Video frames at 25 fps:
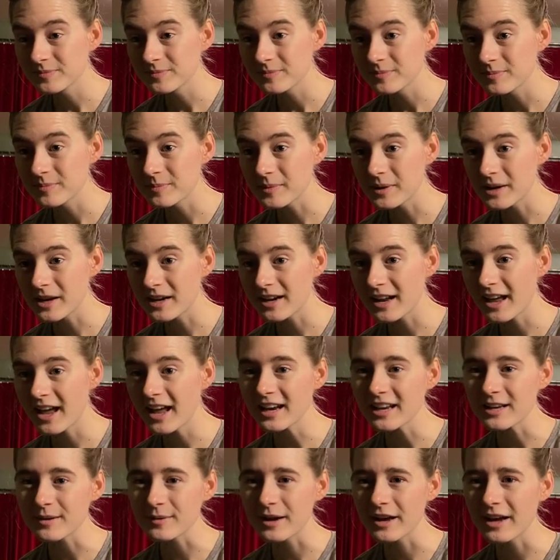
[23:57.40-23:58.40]
But
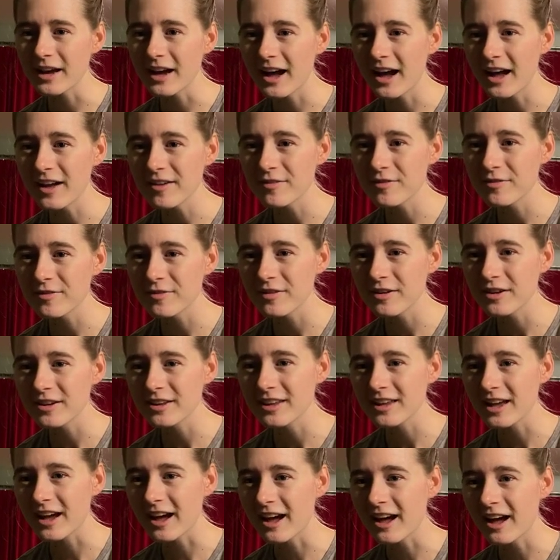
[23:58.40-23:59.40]
anyway,
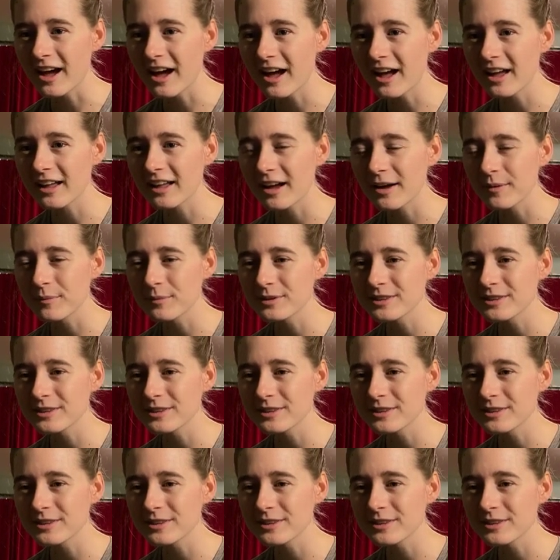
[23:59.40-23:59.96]
I would